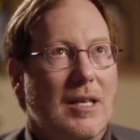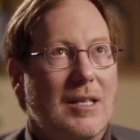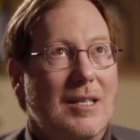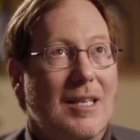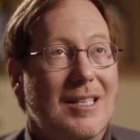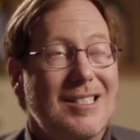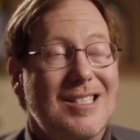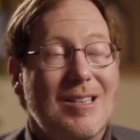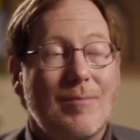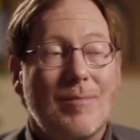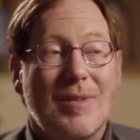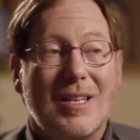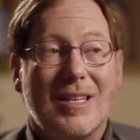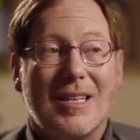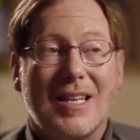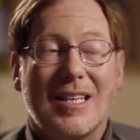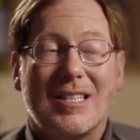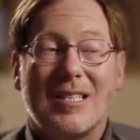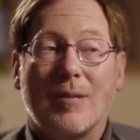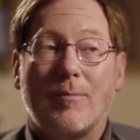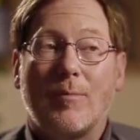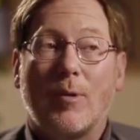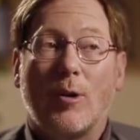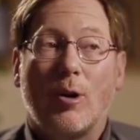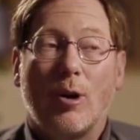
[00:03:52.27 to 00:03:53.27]
It doesn't mean
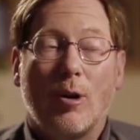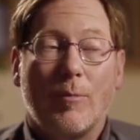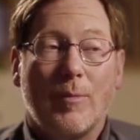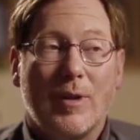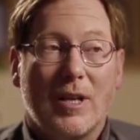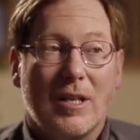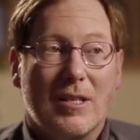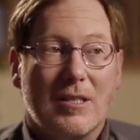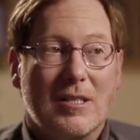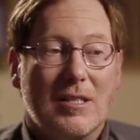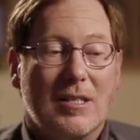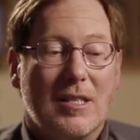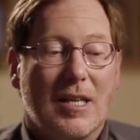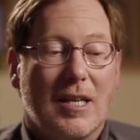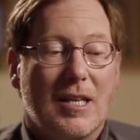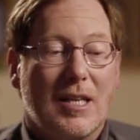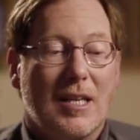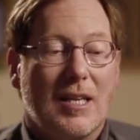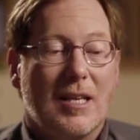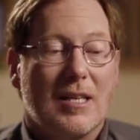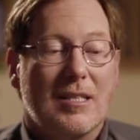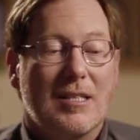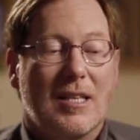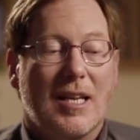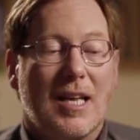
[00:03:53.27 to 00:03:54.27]
that's a permanent
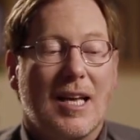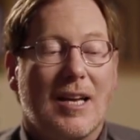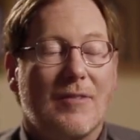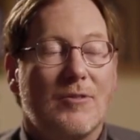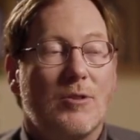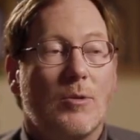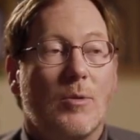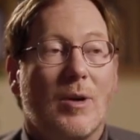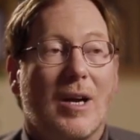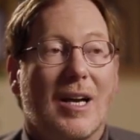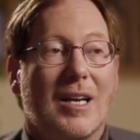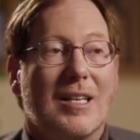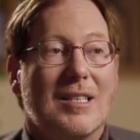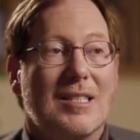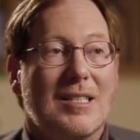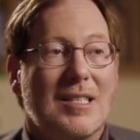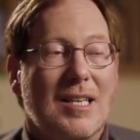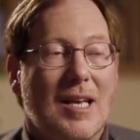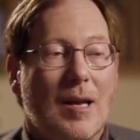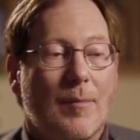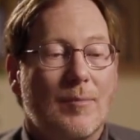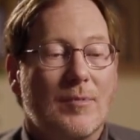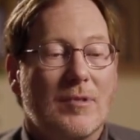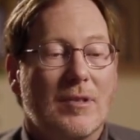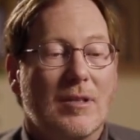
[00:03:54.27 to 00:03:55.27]
state. He doesn't have to
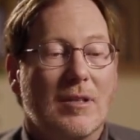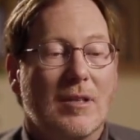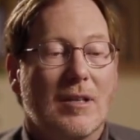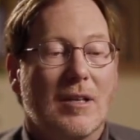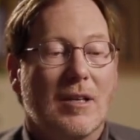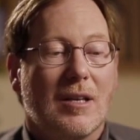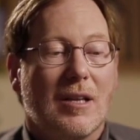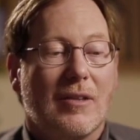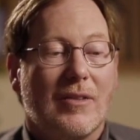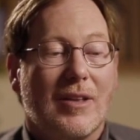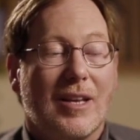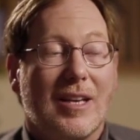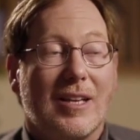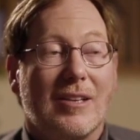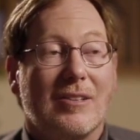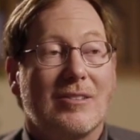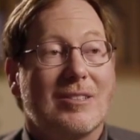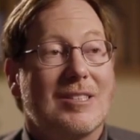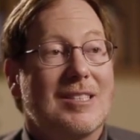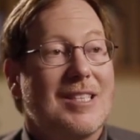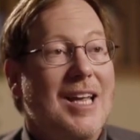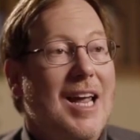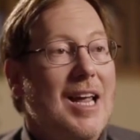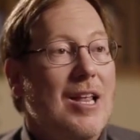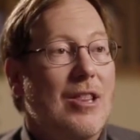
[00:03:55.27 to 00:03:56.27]
accept that
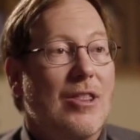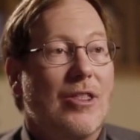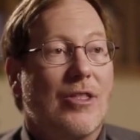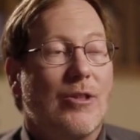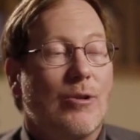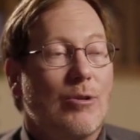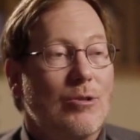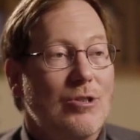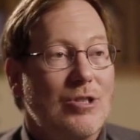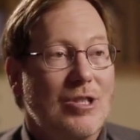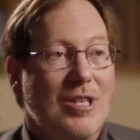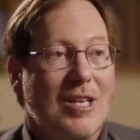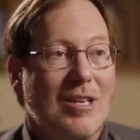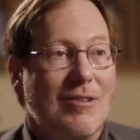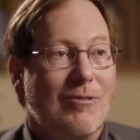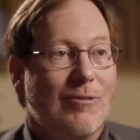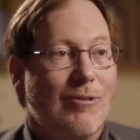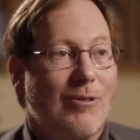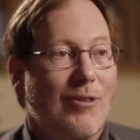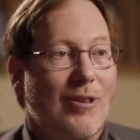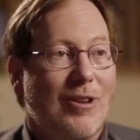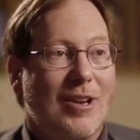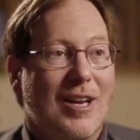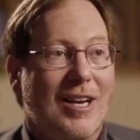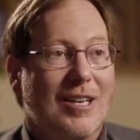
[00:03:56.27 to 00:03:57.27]
he'll stay thirsty
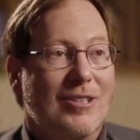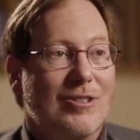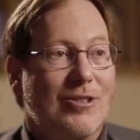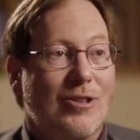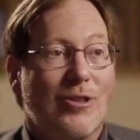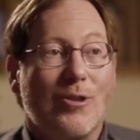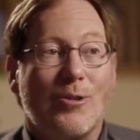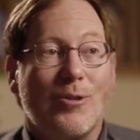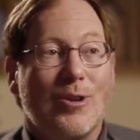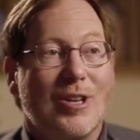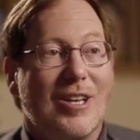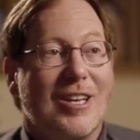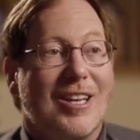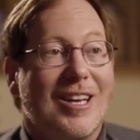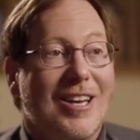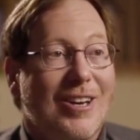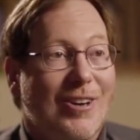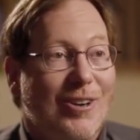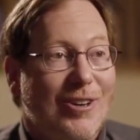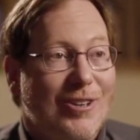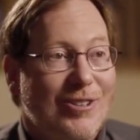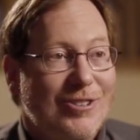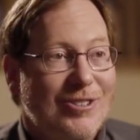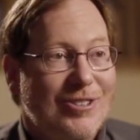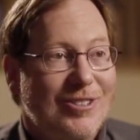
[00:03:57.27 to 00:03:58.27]
for the next 30
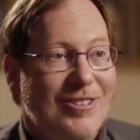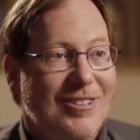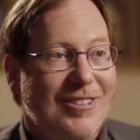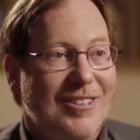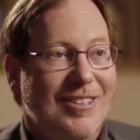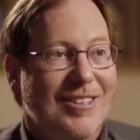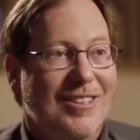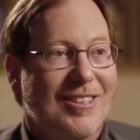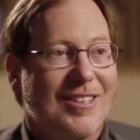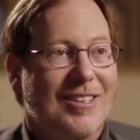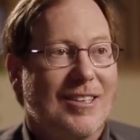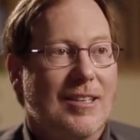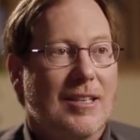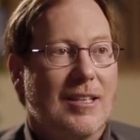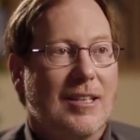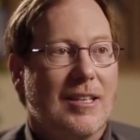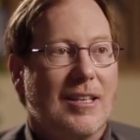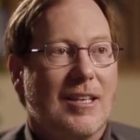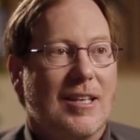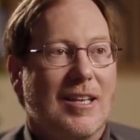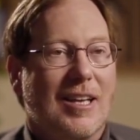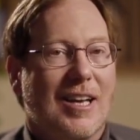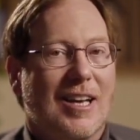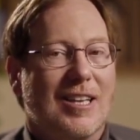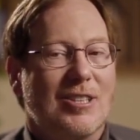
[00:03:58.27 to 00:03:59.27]
years.
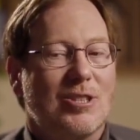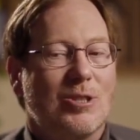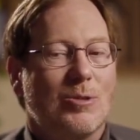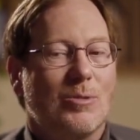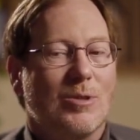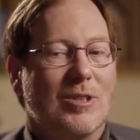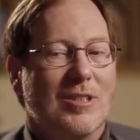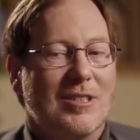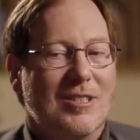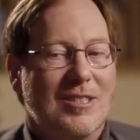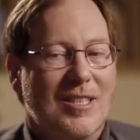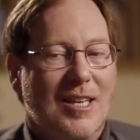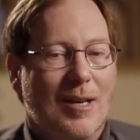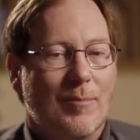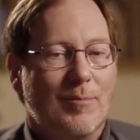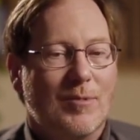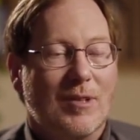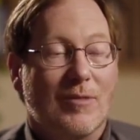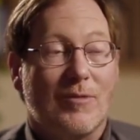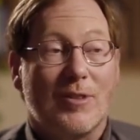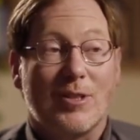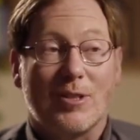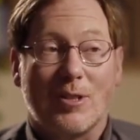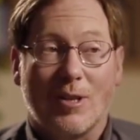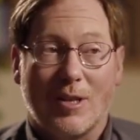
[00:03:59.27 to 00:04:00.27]
He has to
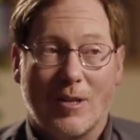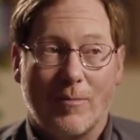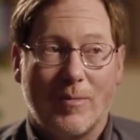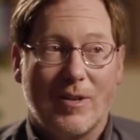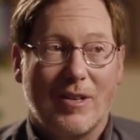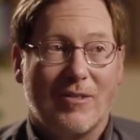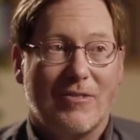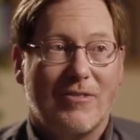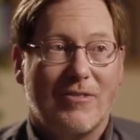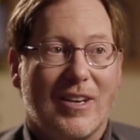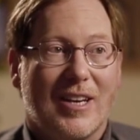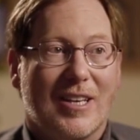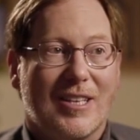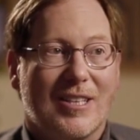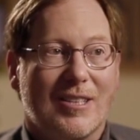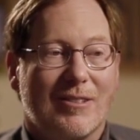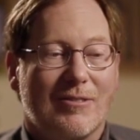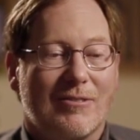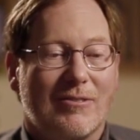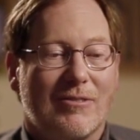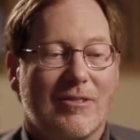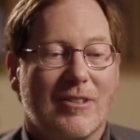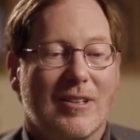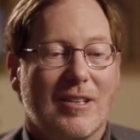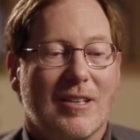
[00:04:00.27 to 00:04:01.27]
accept, if he's going
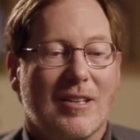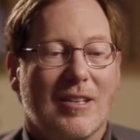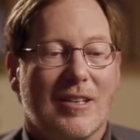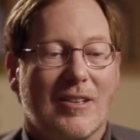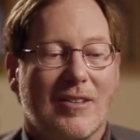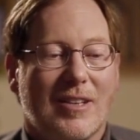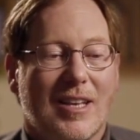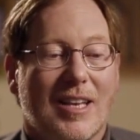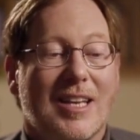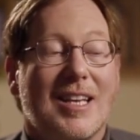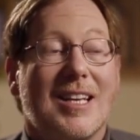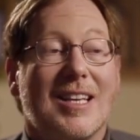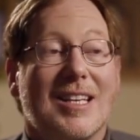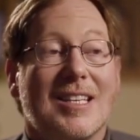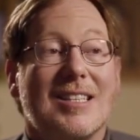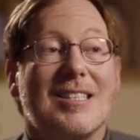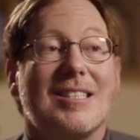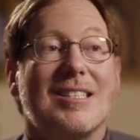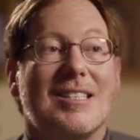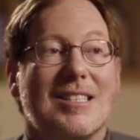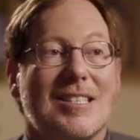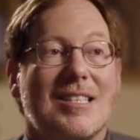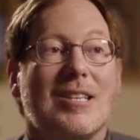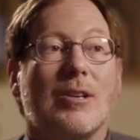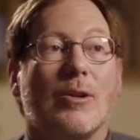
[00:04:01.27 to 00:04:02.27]
effective, that he
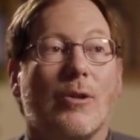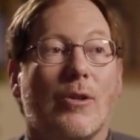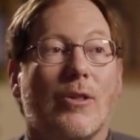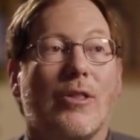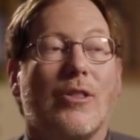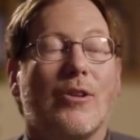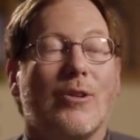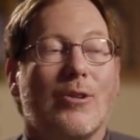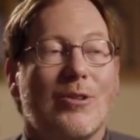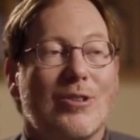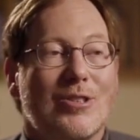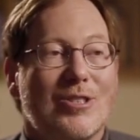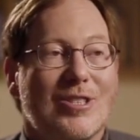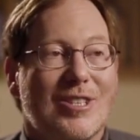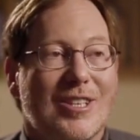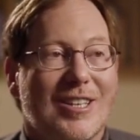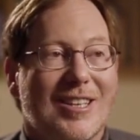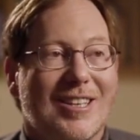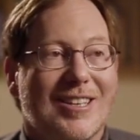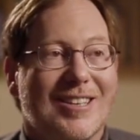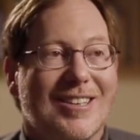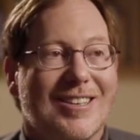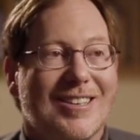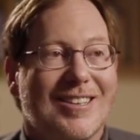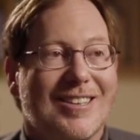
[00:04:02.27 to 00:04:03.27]
is still
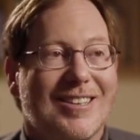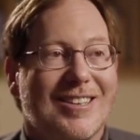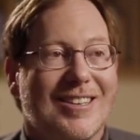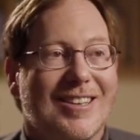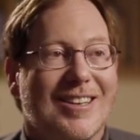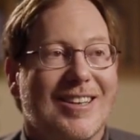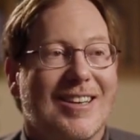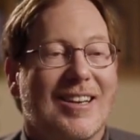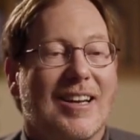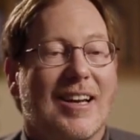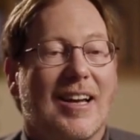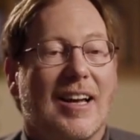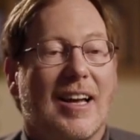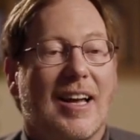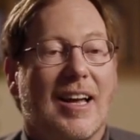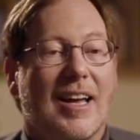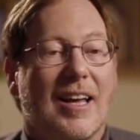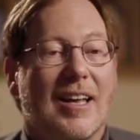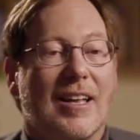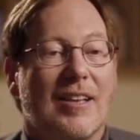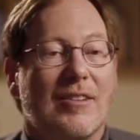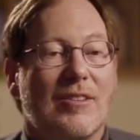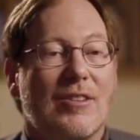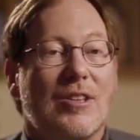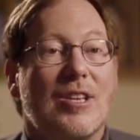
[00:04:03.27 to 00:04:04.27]
thirsty,
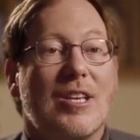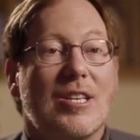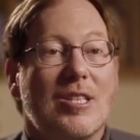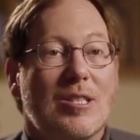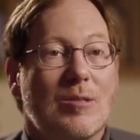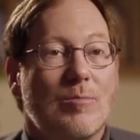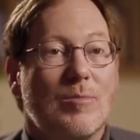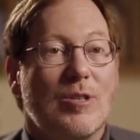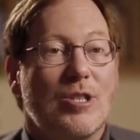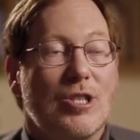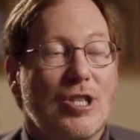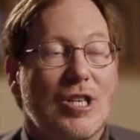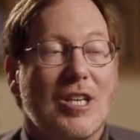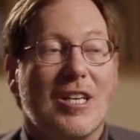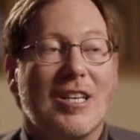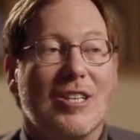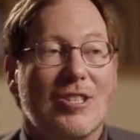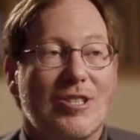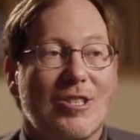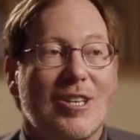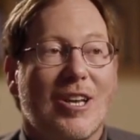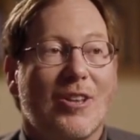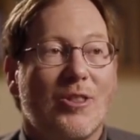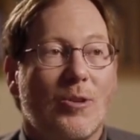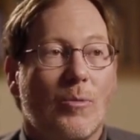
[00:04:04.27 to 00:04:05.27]
and this
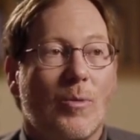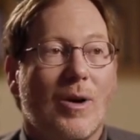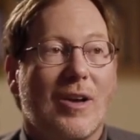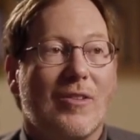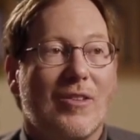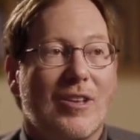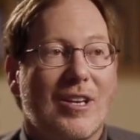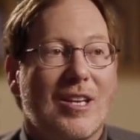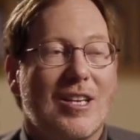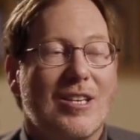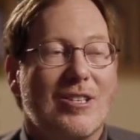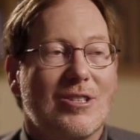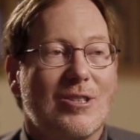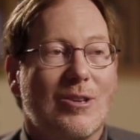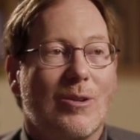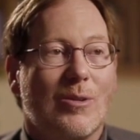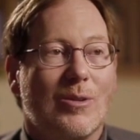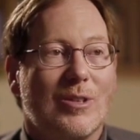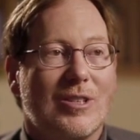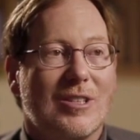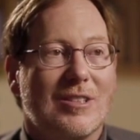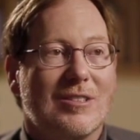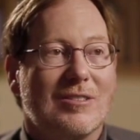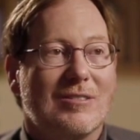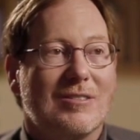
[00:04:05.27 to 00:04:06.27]
machine is not the way that he's
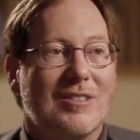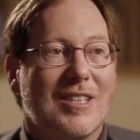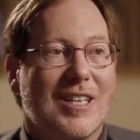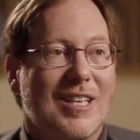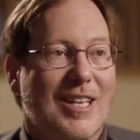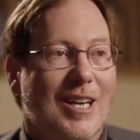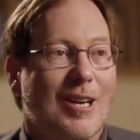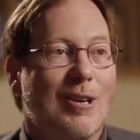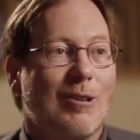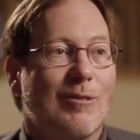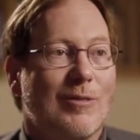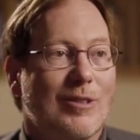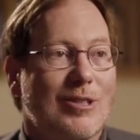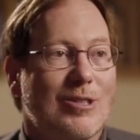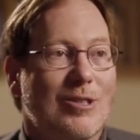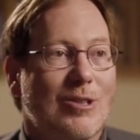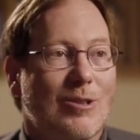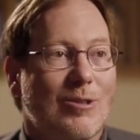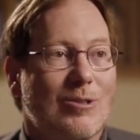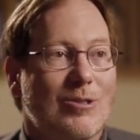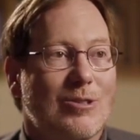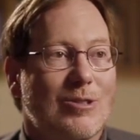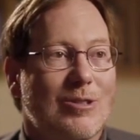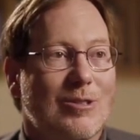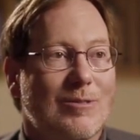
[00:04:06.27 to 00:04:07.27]
going to take care of
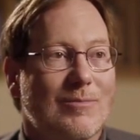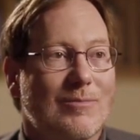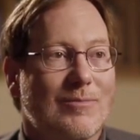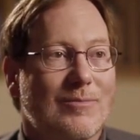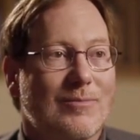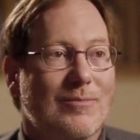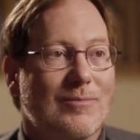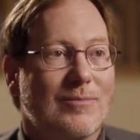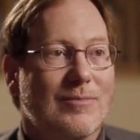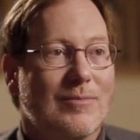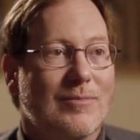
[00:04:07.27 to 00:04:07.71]
his thirst.